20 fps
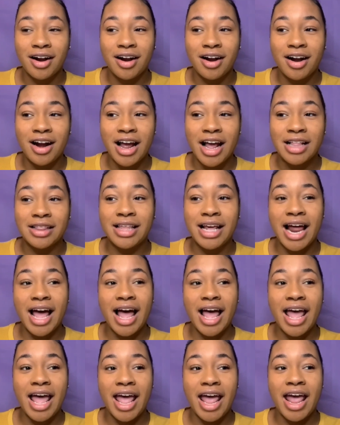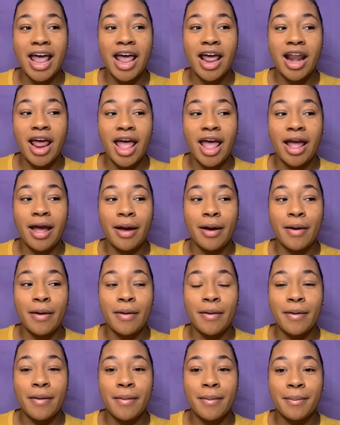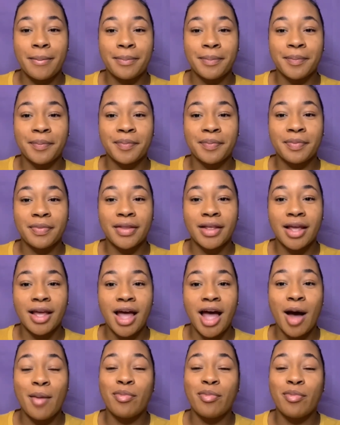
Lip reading: that I had a